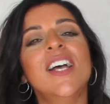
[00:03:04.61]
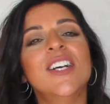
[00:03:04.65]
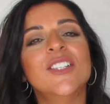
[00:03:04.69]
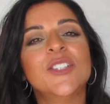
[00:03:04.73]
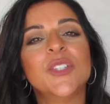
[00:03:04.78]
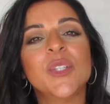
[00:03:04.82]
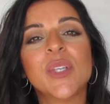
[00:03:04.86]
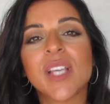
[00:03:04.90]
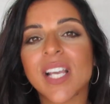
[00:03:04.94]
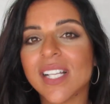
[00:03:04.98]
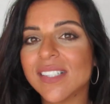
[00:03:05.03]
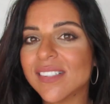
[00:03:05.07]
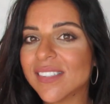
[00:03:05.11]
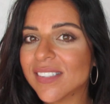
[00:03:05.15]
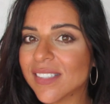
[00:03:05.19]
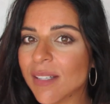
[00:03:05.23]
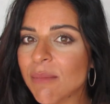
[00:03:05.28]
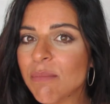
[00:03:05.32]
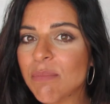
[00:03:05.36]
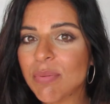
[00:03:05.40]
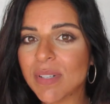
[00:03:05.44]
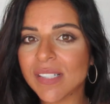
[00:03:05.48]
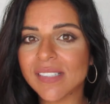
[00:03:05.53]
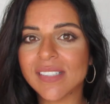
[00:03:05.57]
So you can
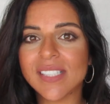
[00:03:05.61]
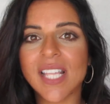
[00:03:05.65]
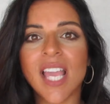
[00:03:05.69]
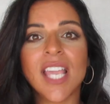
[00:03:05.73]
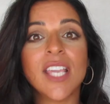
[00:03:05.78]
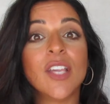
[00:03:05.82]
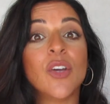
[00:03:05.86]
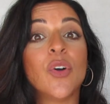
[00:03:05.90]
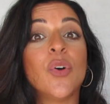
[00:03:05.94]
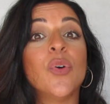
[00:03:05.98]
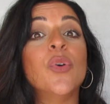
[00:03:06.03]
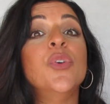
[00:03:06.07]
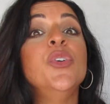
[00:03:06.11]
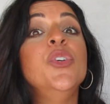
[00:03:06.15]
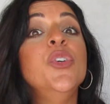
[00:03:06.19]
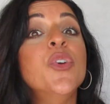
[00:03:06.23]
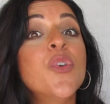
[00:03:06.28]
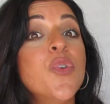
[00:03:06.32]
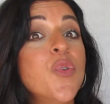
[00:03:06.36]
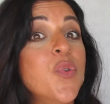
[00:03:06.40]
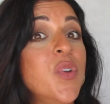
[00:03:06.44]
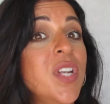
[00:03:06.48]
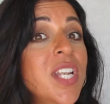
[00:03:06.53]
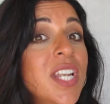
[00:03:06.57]
simply say
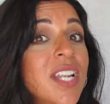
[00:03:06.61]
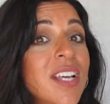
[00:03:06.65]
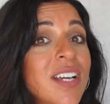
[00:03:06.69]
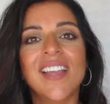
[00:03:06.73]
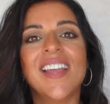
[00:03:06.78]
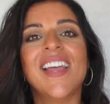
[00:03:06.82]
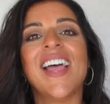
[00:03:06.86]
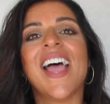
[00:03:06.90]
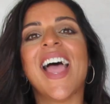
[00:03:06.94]
uyun,